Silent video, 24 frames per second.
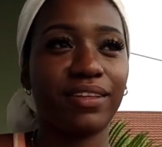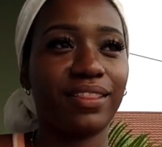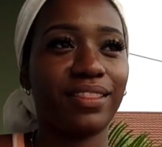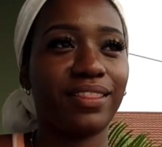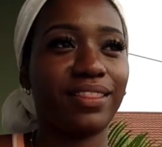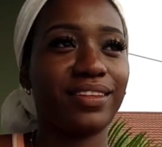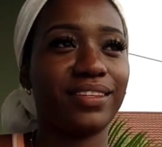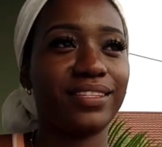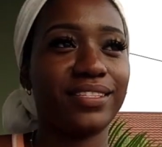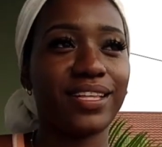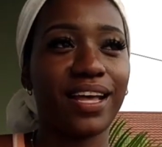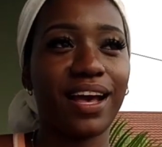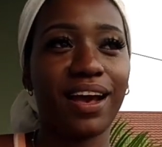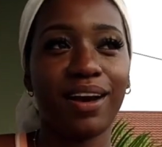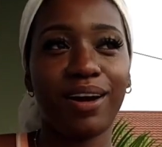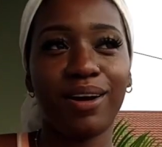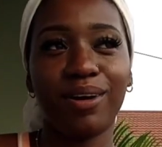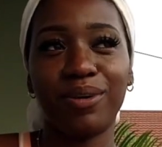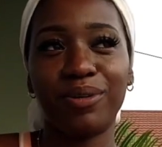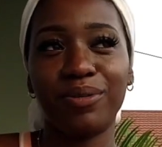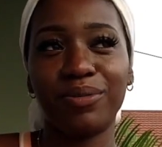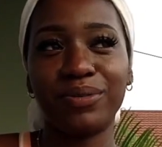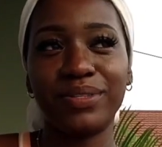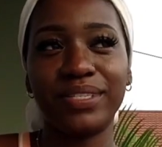this
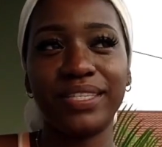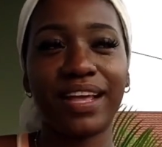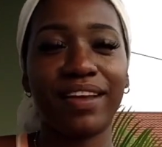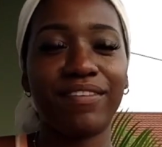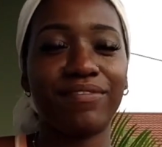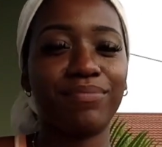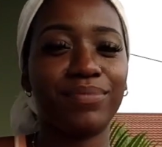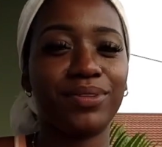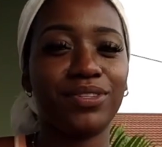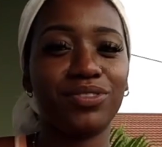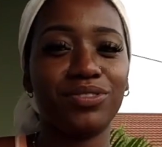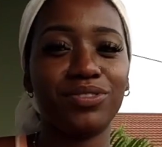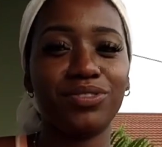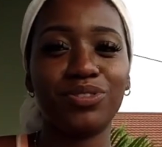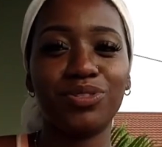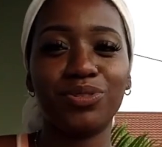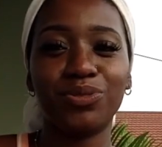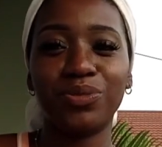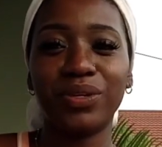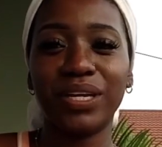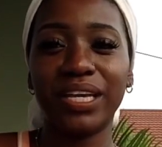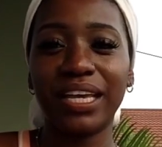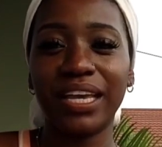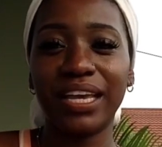house. I've been
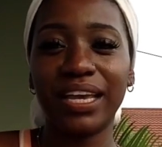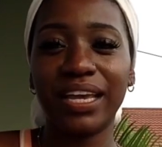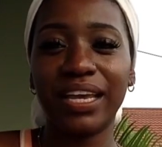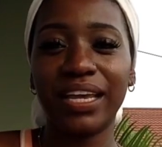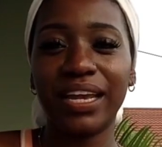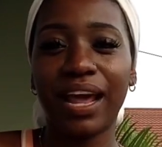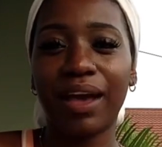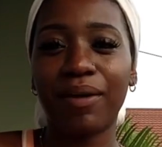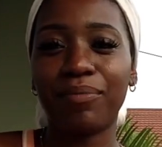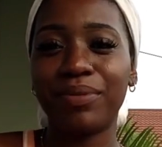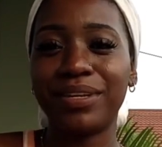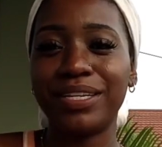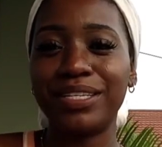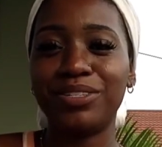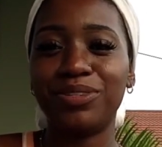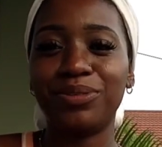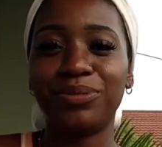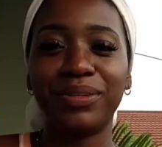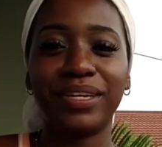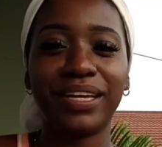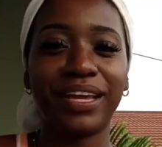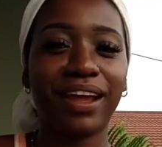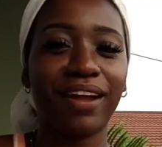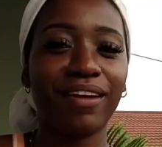doing it. I've been
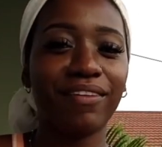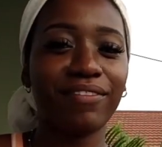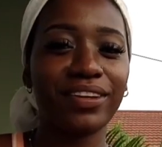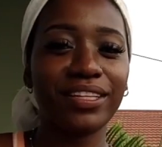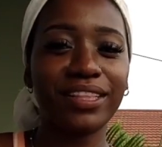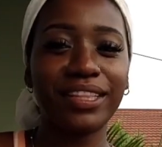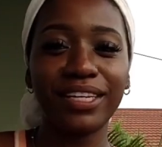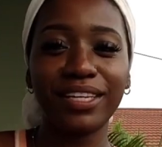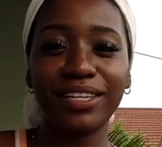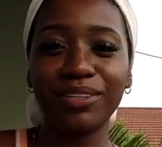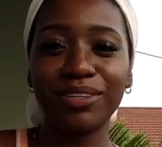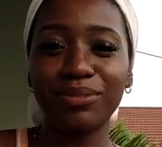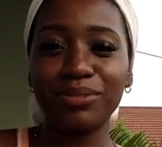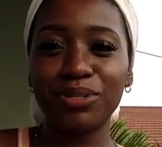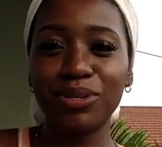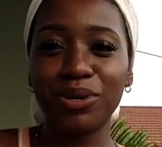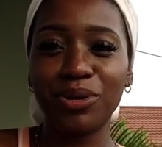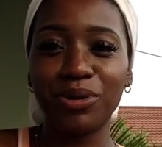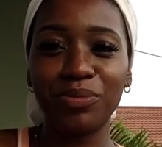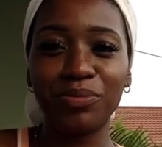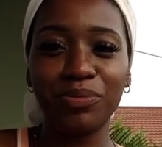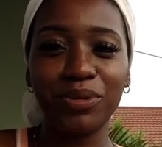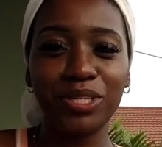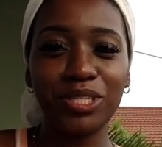doing everything you
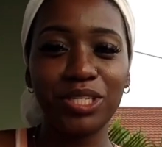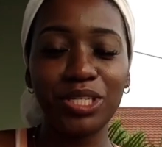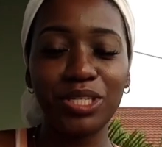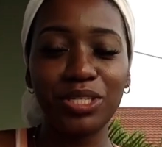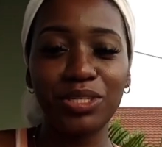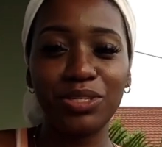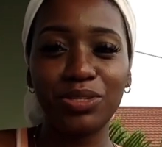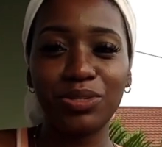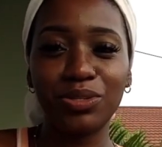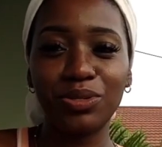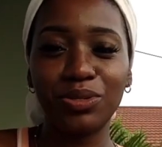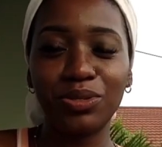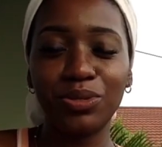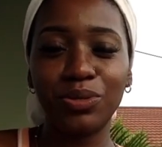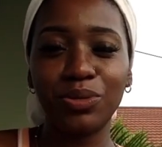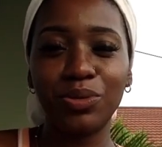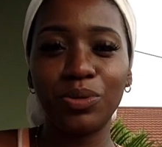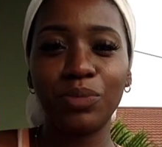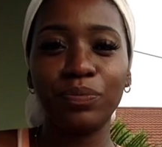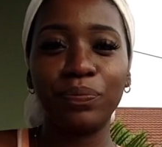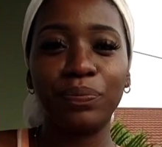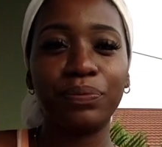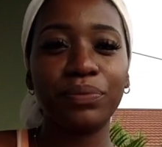told me to do.